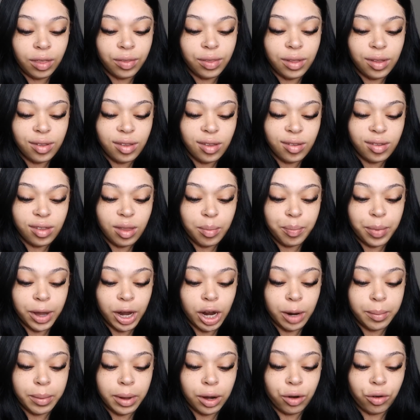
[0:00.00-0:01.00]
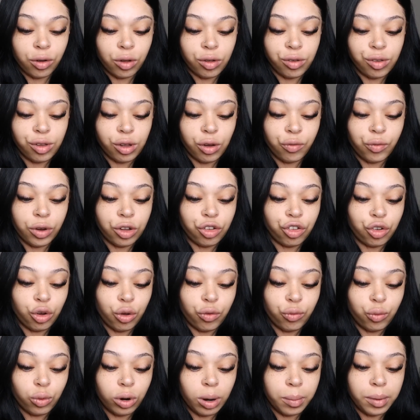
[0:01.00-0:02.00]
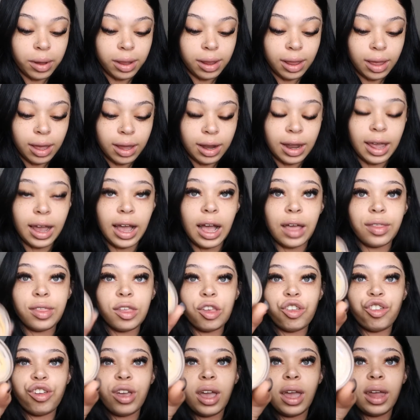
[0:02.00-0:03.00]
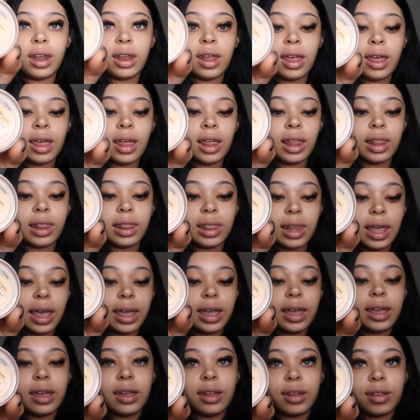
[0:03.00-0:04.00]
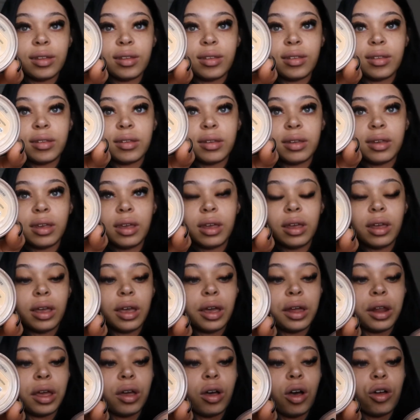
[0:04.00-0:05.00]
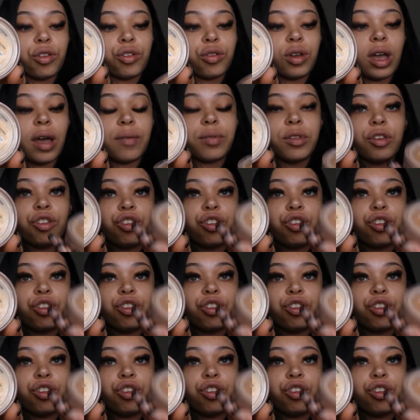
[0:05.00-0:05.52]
This is the bareminerals original formula, and I got the shade Light, and I also have the